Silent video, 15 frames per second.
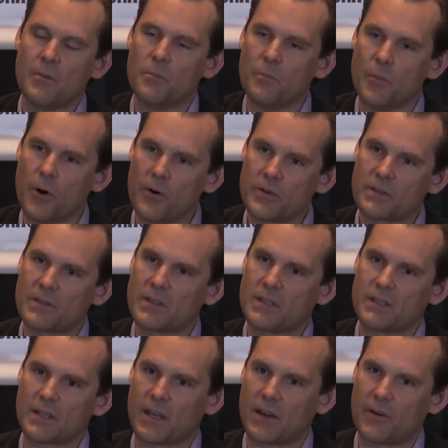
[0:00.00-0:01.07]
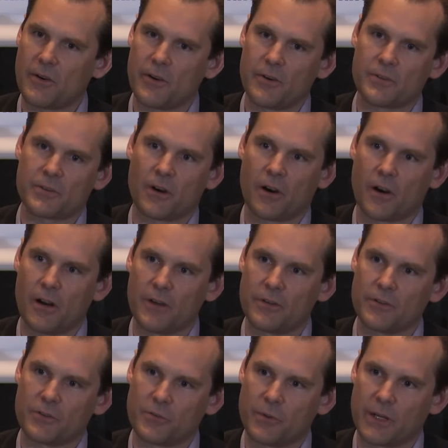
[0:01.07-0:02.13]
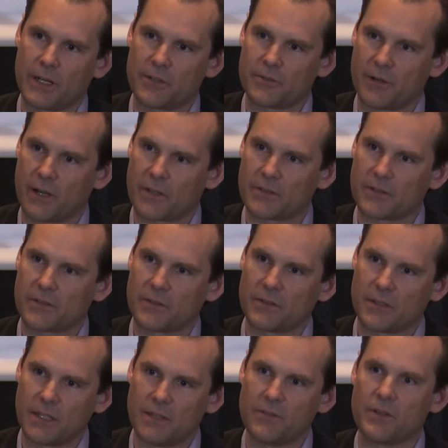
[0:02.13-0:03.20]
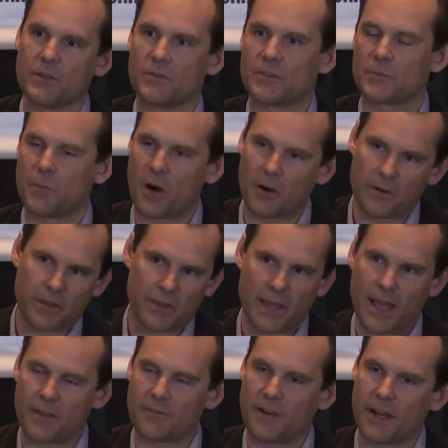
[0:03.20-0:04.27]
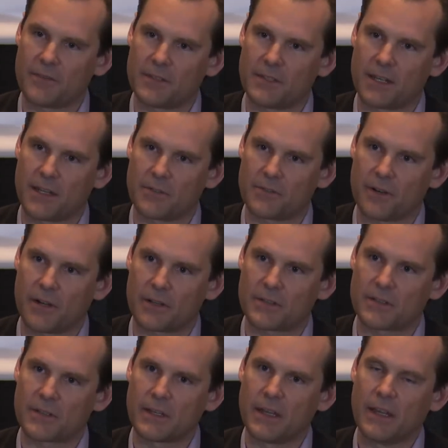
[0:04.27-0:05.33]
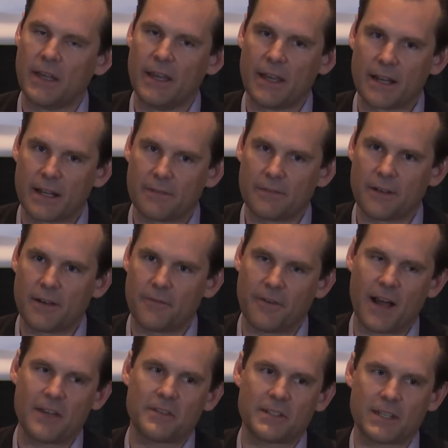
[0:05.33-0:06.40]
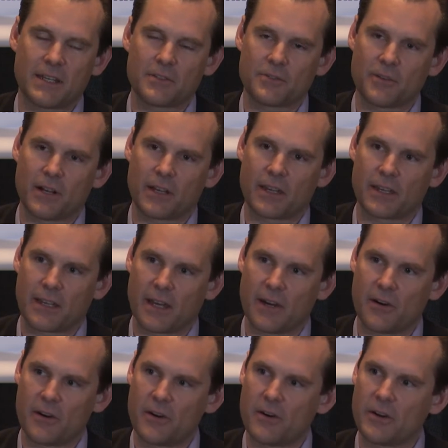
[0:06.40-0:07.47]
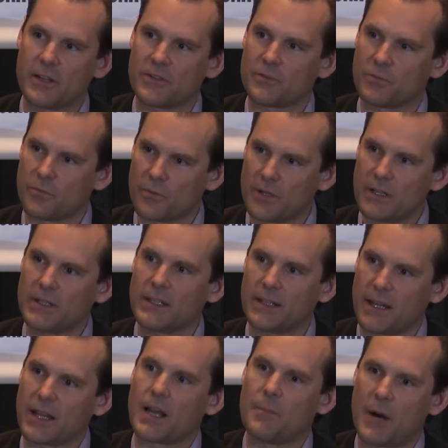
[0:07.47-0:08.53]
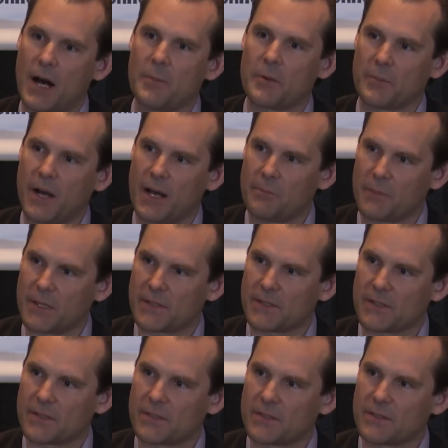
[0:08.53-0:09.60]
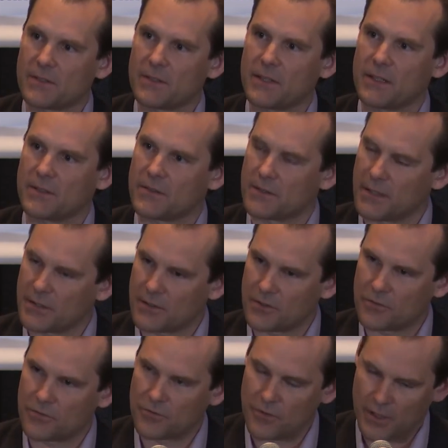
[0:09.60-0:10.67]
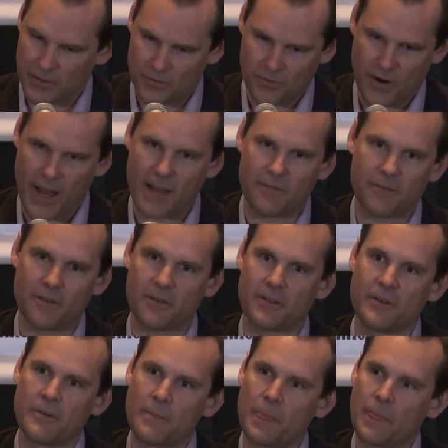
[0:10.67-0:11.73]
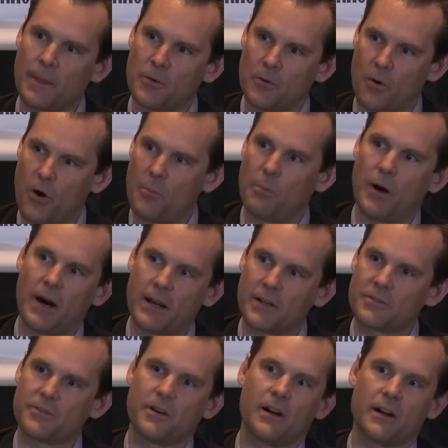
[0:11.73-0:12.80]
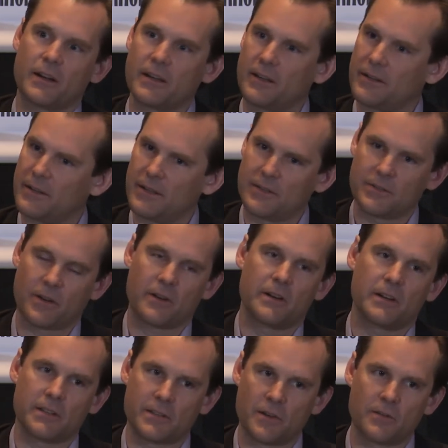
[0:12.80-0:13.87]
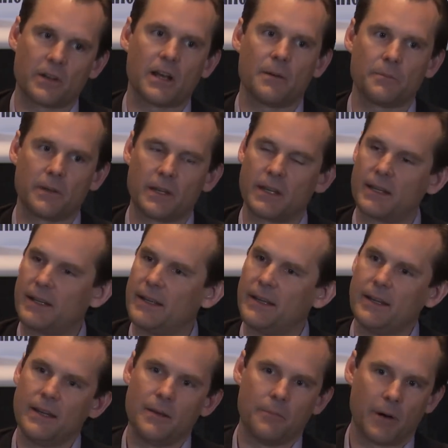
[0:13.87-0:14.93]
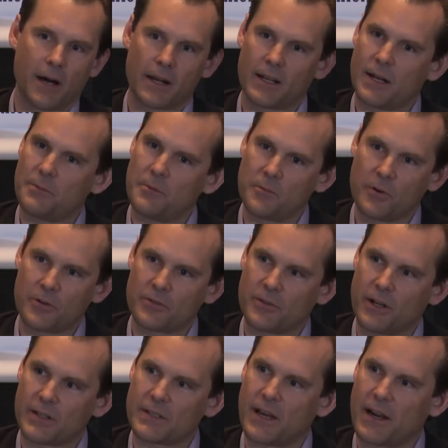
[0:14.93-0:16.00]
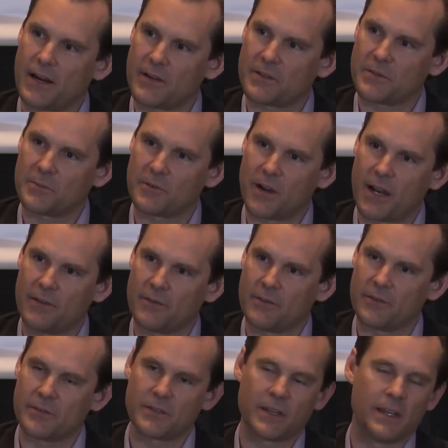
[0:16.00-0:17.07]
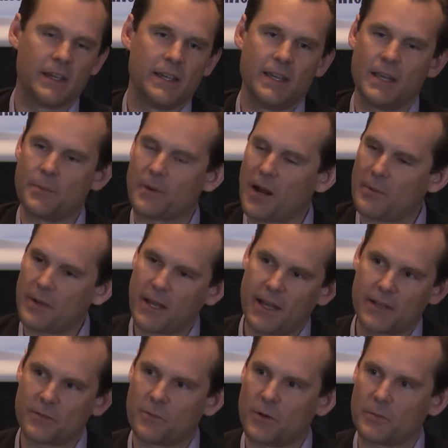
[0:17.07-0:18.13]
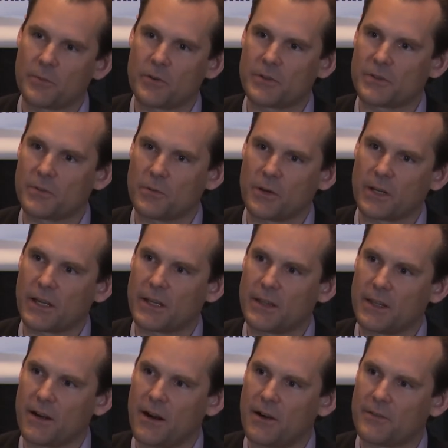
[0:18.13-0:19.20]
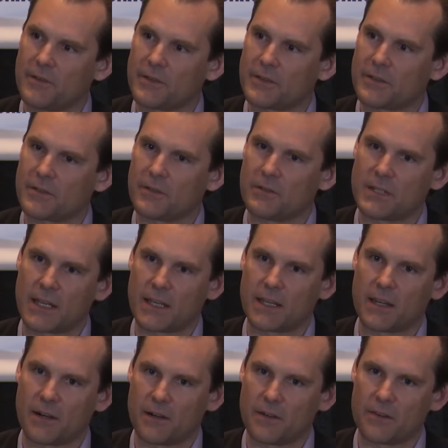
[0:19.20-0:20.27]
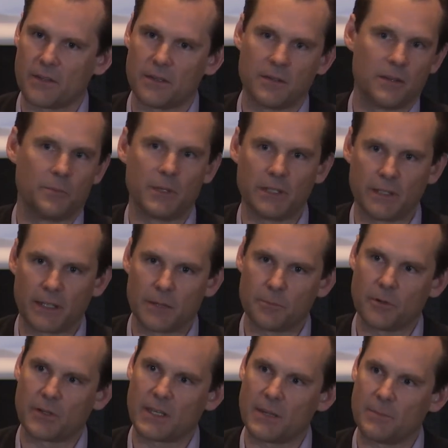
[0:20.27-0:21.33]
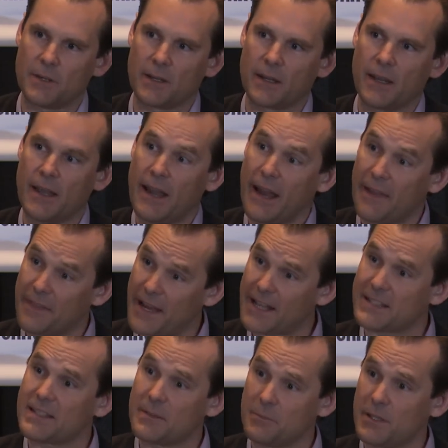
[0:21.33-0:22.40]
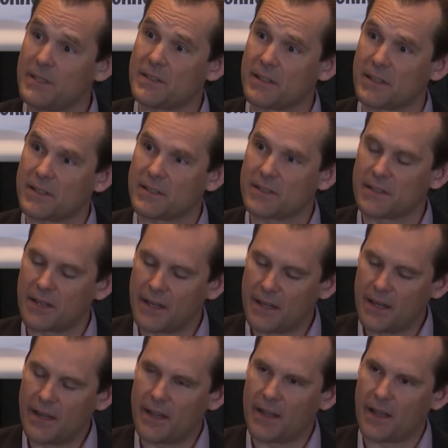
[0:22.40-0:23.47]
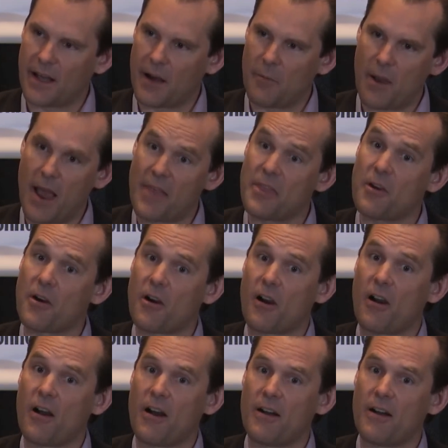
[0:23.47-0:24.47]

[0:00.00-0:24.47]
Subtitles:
most of these carriers are under 20 trucks, even smaller than that, 5 to 10 trucks. And a 5 to 10 truck carrier is really like a mom and pop business. It's a driver who bought a truck, started his own company, bought a couple more trucks, hired some drivers. He probably has one person working in the office, taking care of the billing and bookkeeping, and that's the business. And there are